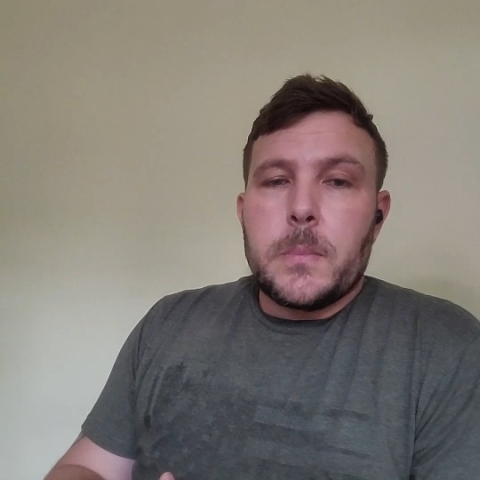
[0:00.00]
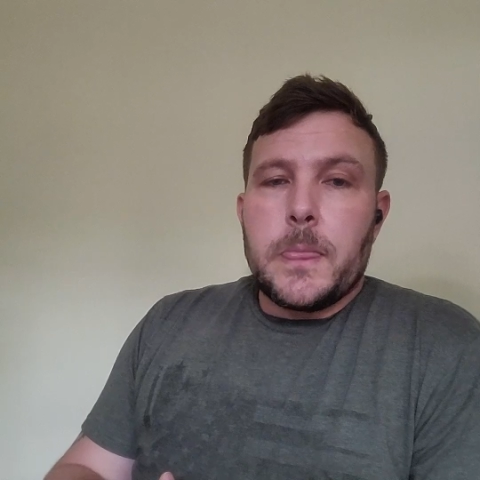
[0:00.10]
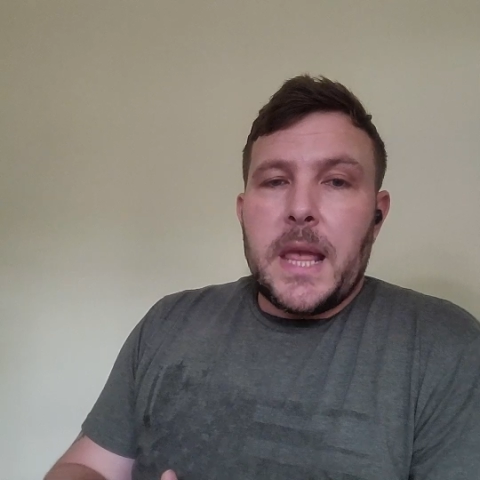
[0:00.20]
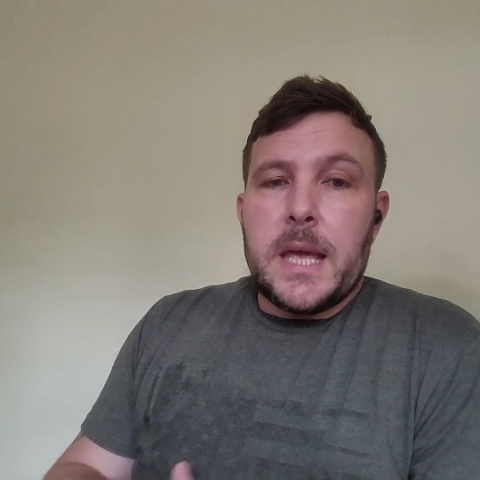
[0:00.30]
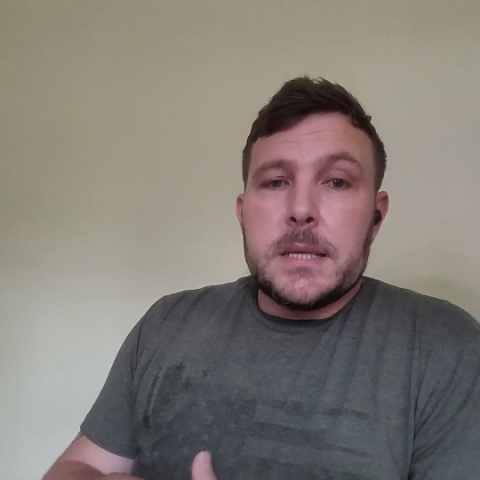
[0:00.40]

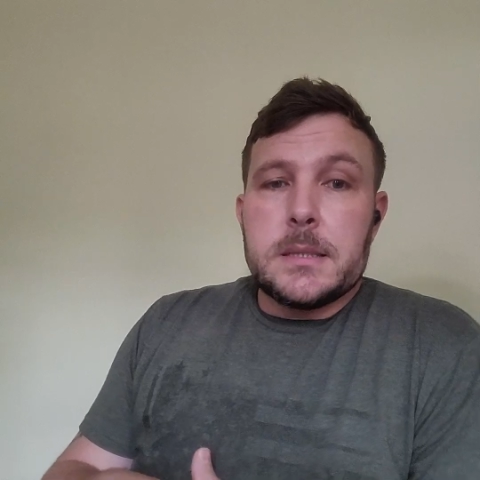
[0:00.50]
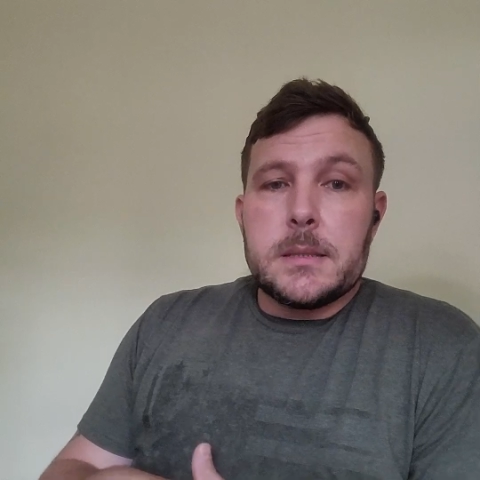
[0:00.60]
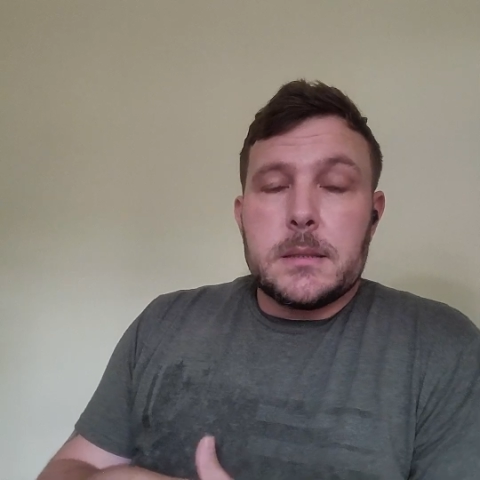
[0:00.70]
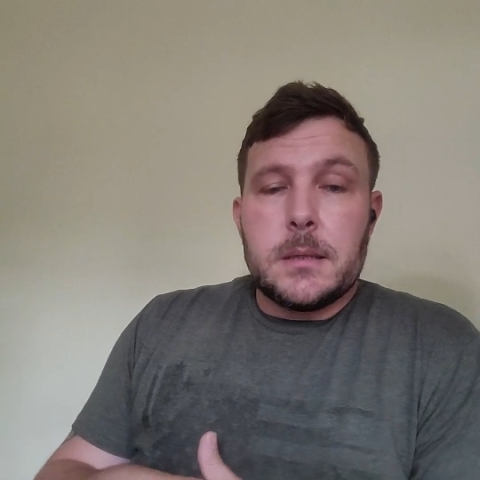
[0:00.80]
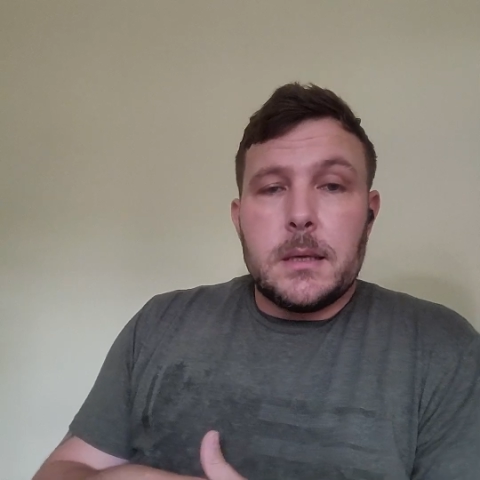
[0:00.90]

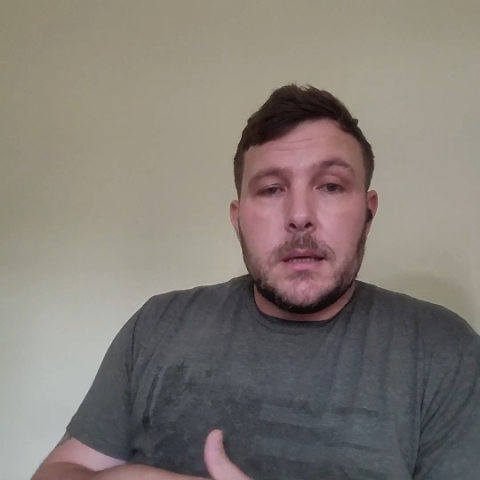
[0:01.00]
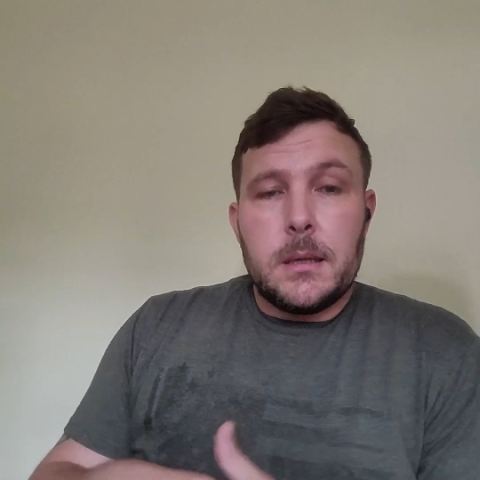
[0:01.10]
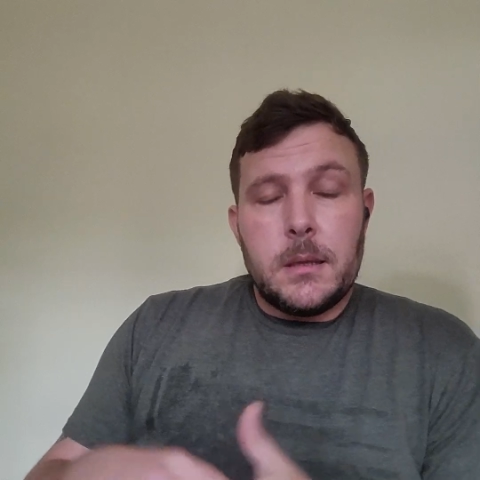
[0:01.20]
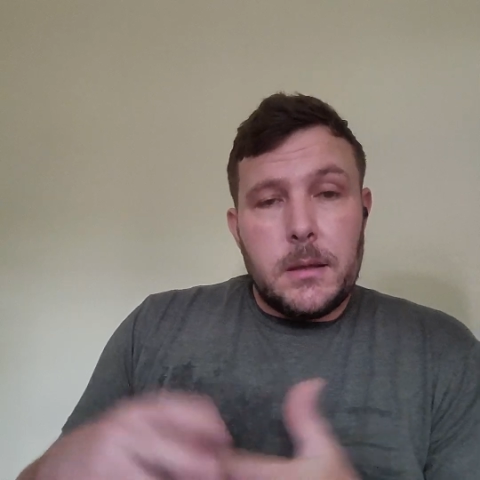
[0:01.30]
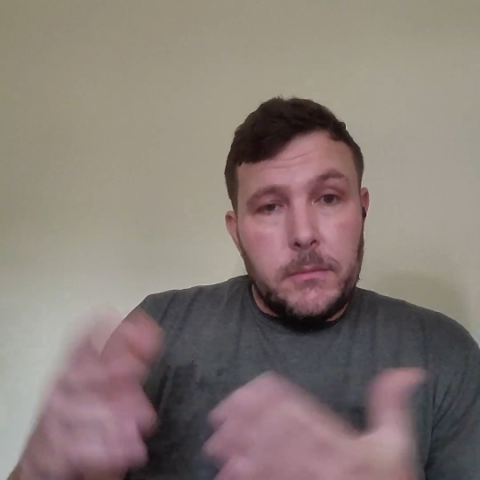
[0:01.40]
As
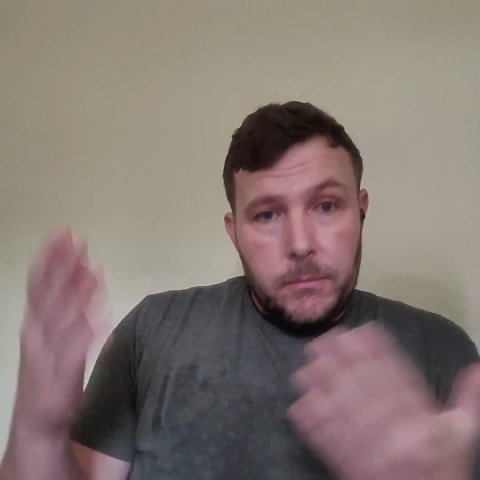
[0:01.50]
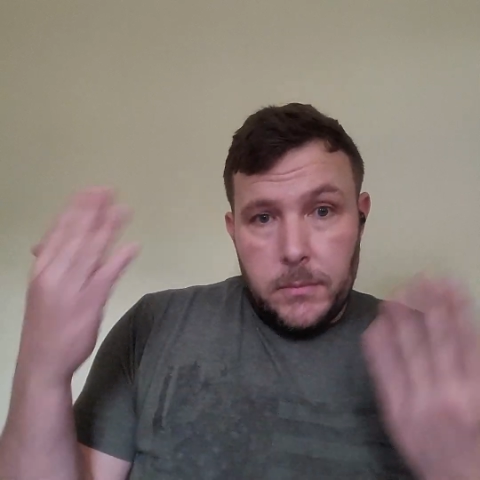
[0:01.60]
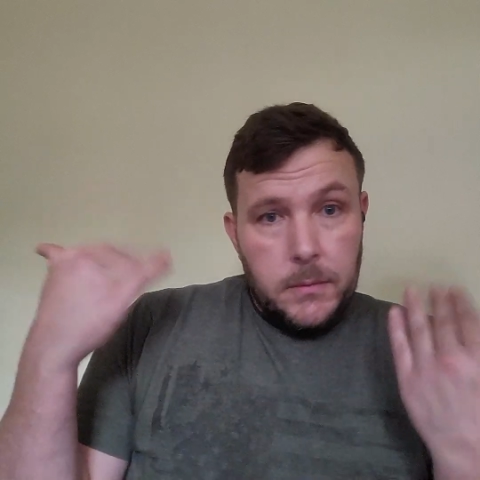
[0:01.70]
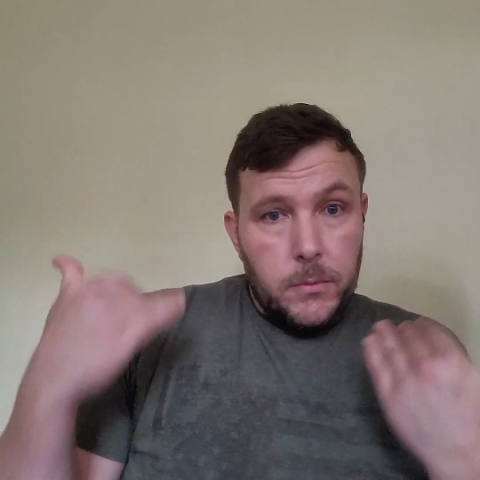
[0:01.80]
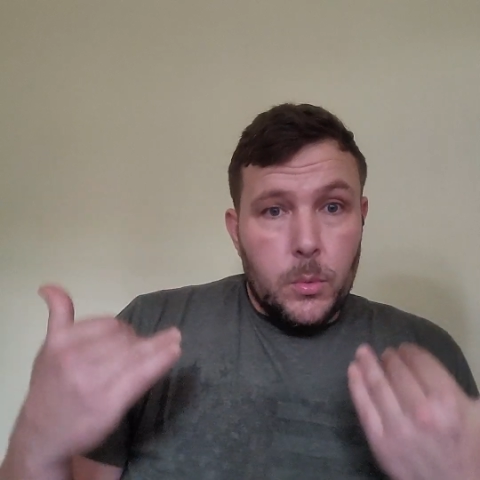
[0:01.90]

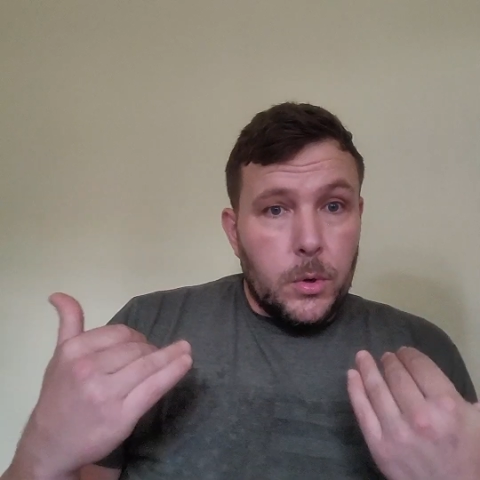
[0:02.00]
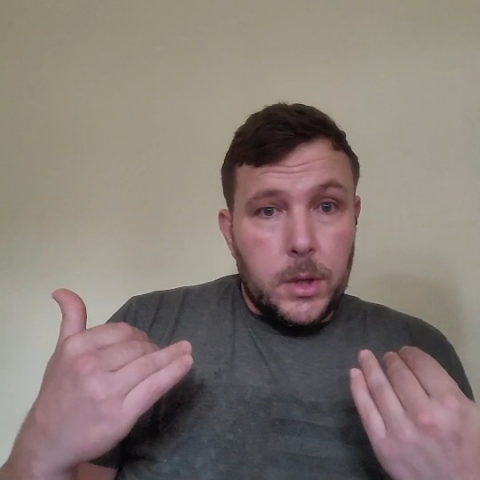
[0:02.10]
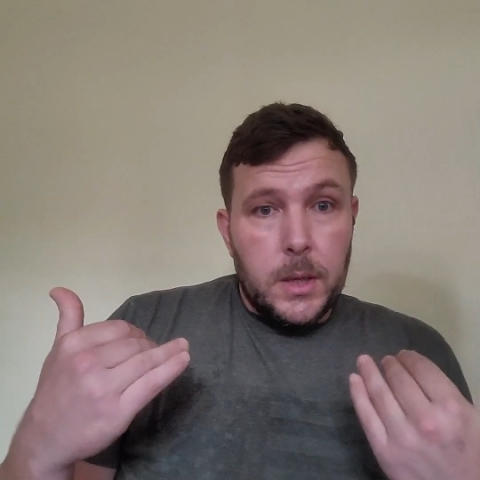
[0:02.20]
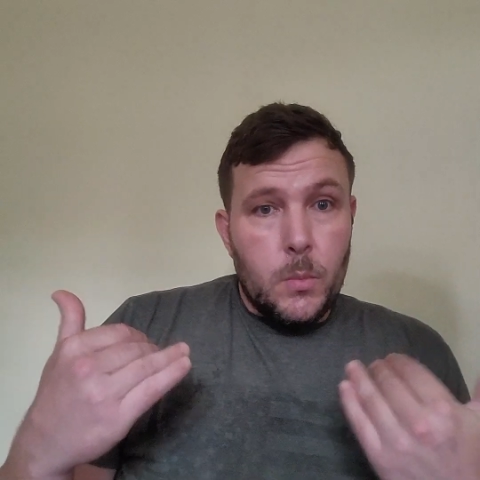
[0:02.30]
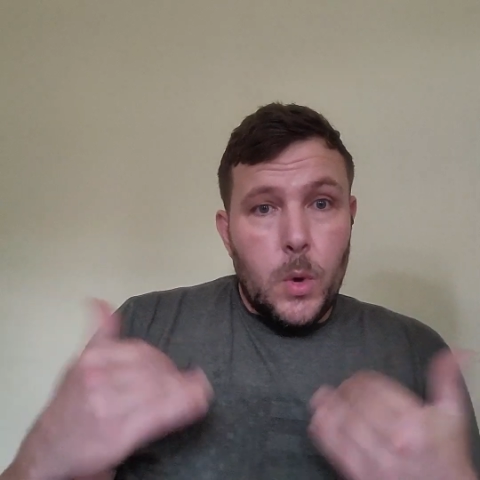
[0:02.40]
if you were to
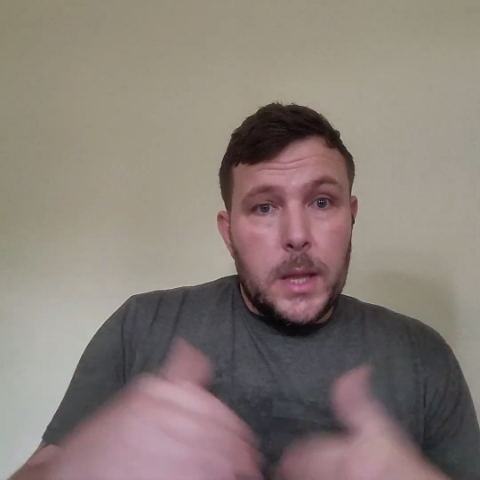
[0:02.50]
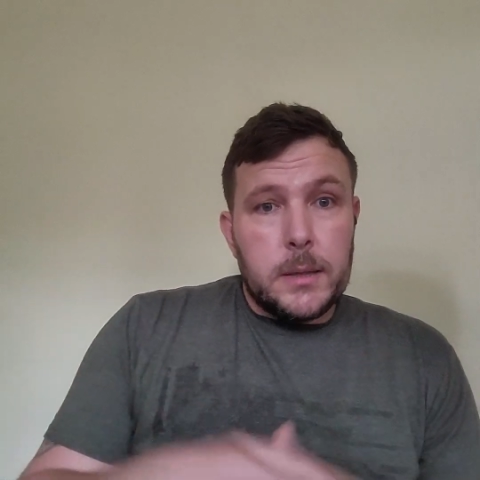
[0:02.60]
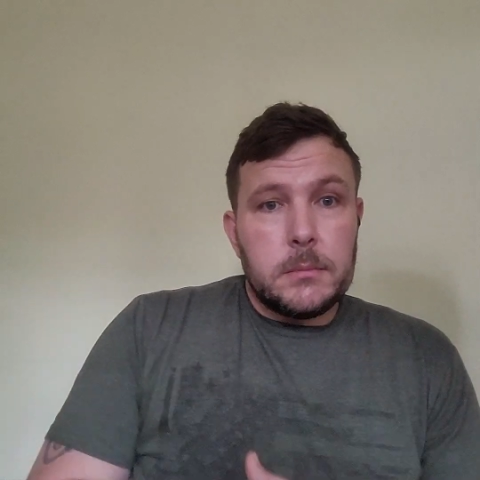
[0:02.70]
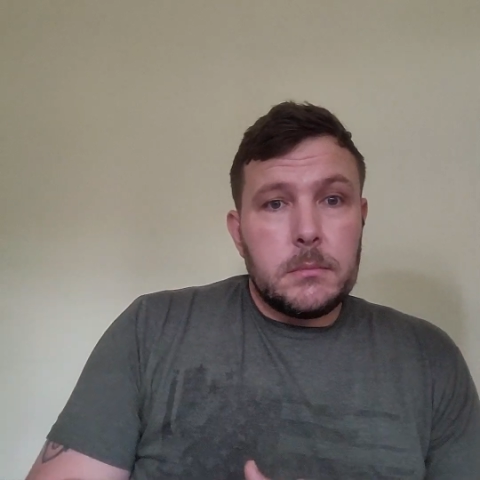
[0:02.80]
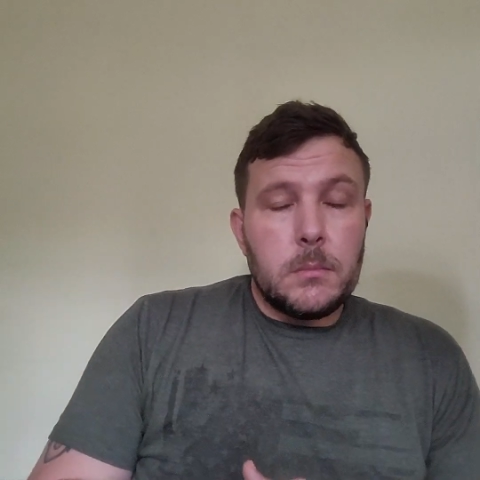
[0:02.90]
get wet,